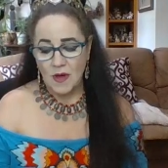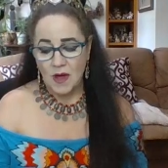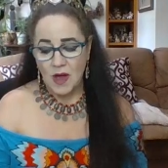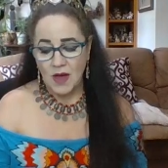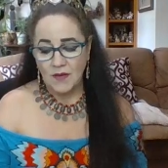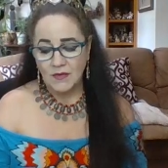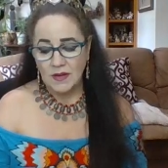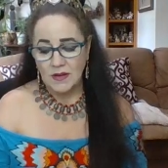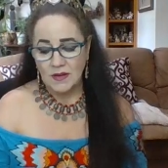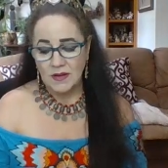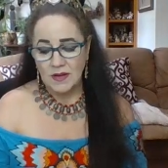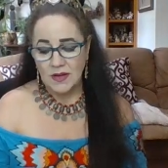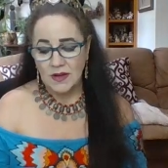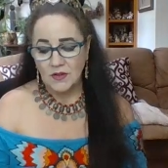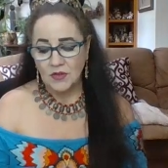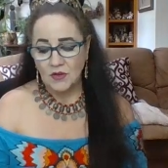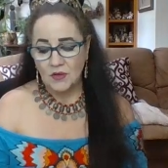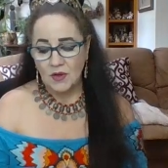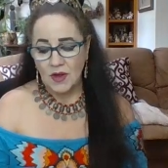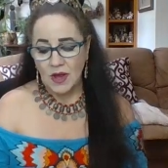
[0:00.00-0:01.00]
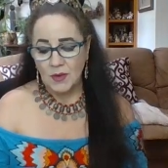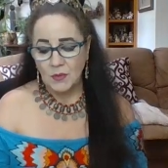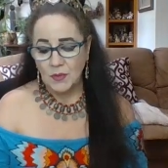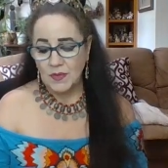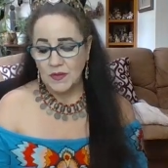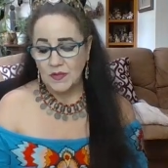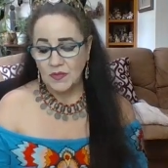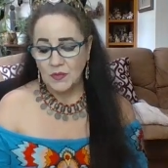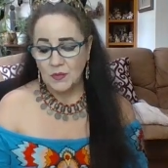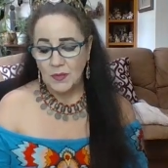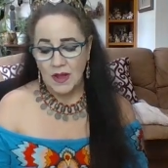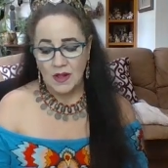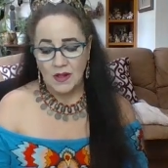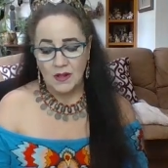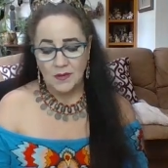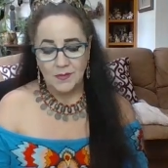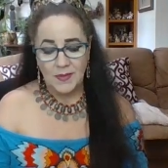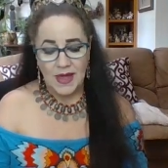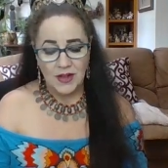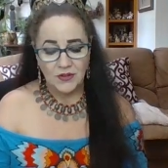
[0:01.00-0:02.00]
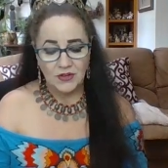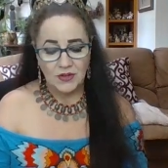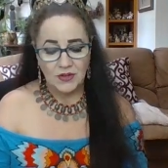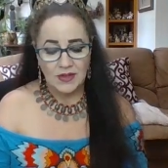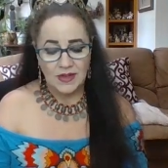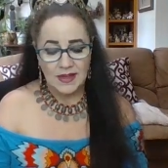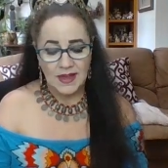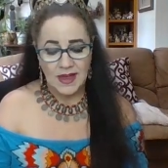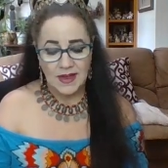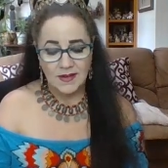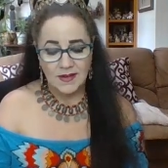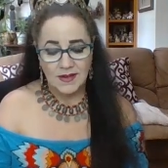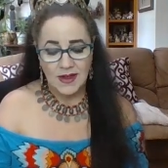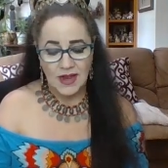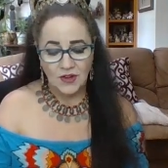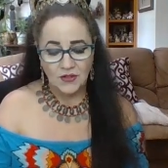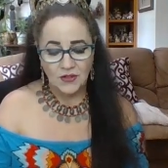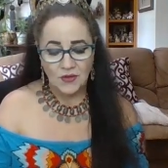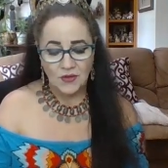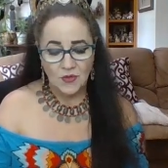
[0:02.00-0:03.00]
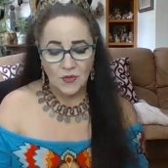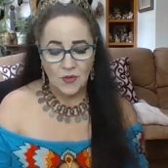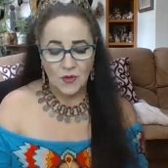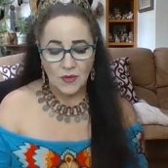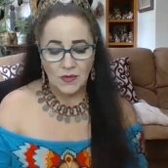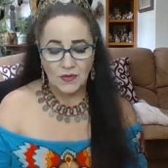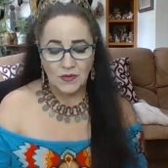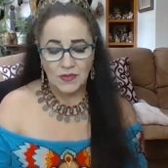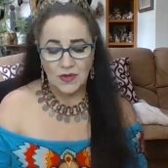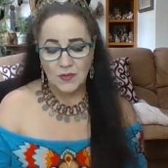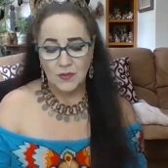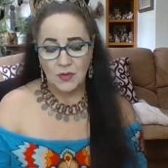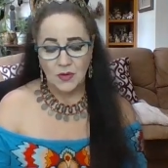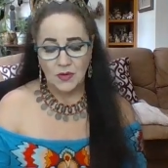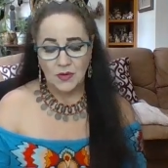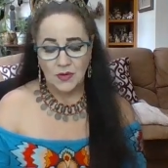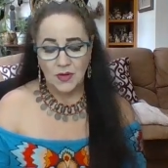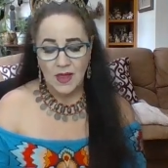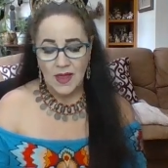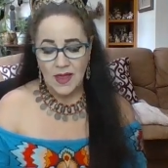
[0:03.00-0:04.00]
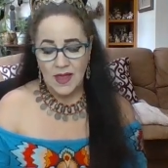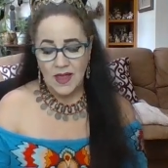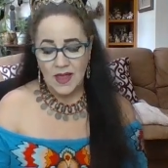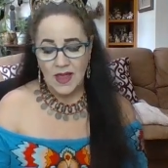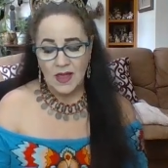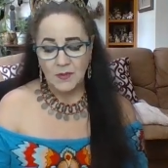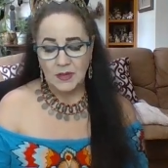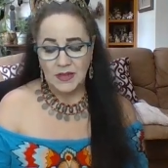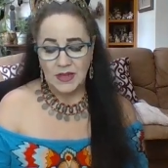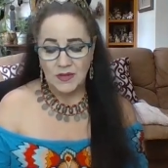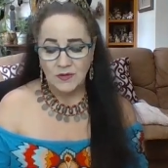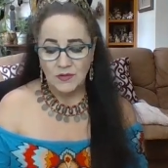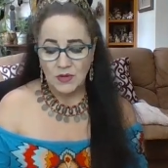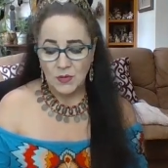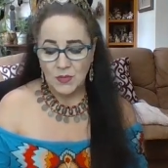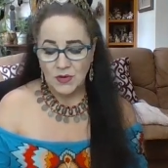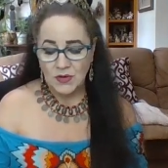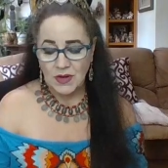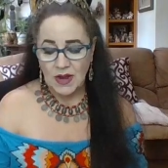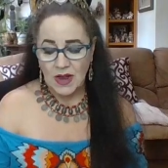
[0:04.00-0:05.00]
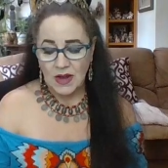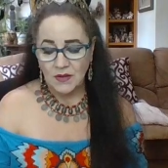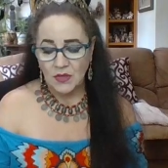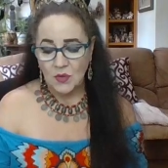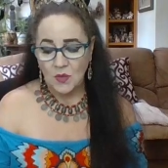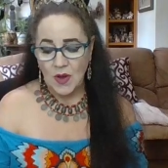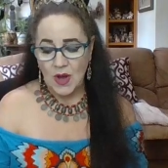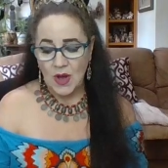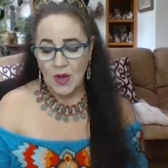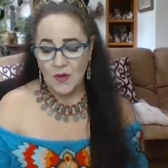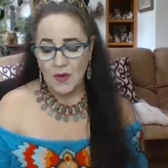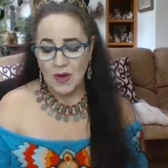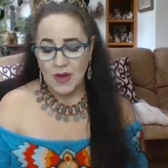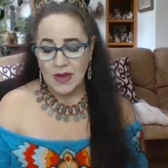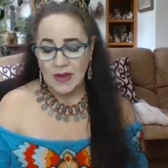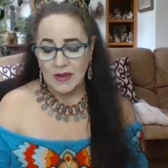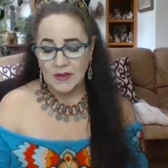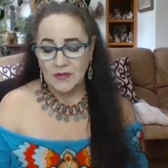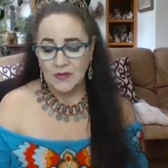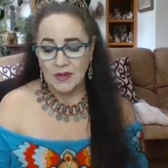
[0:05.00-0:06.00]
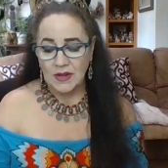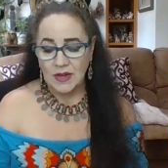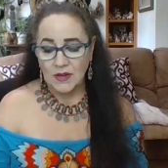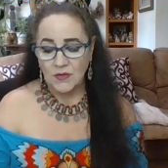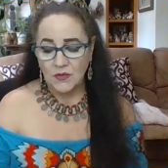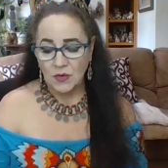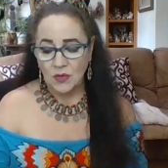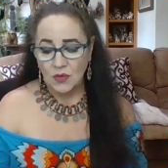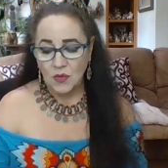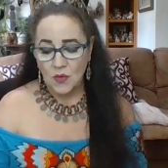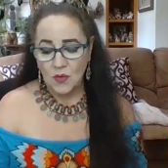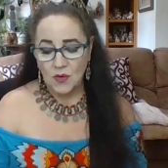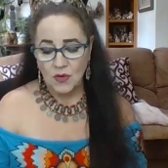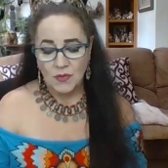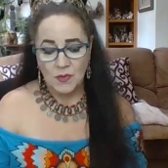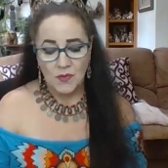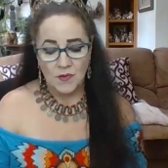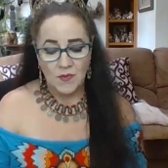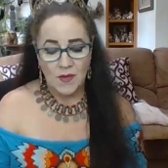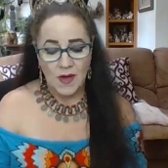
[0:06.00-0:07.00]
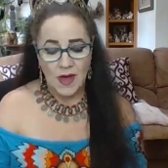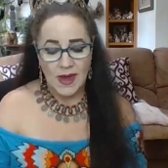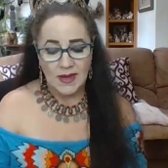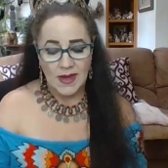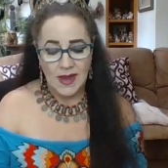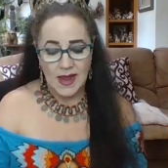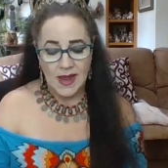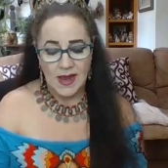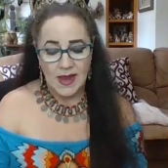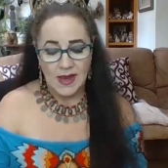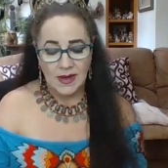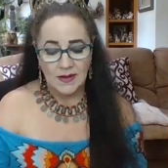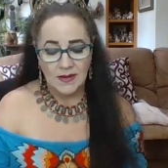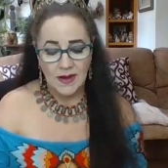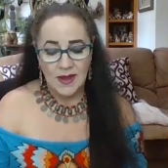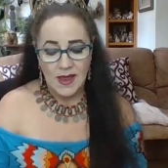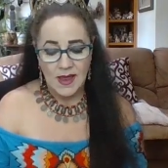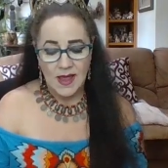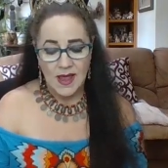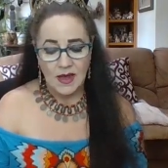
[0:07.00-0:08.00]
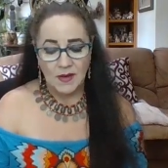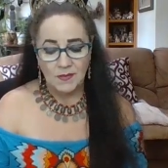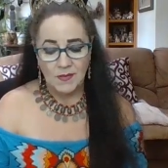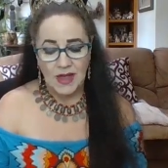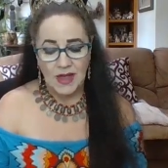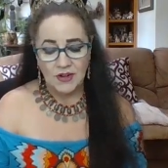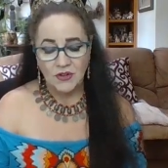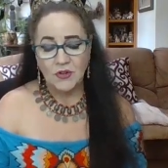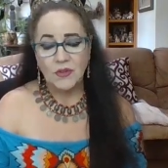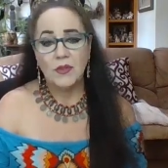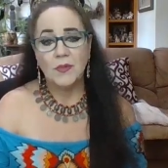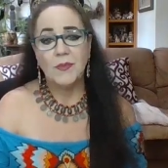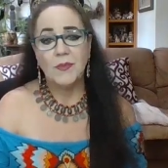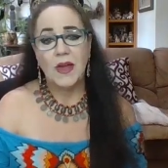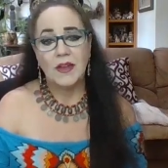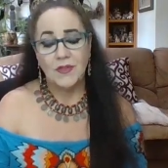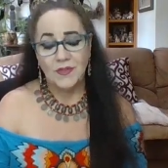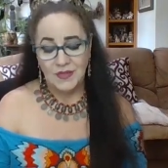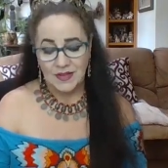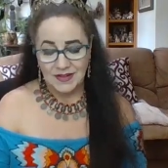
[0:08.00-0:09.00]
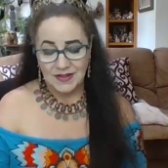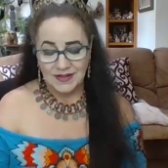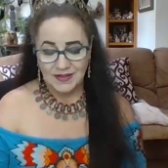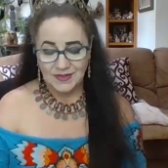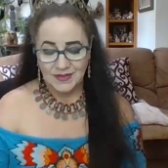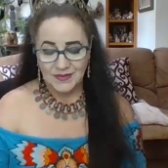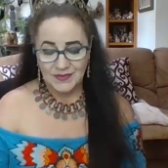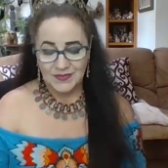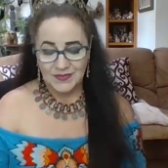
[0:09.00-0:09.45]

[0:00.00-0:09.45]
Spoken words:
often inscribed with a spell, magic, incantation, or symbol, and believed to protect the wearer against evil or to provide aid and magical benefits.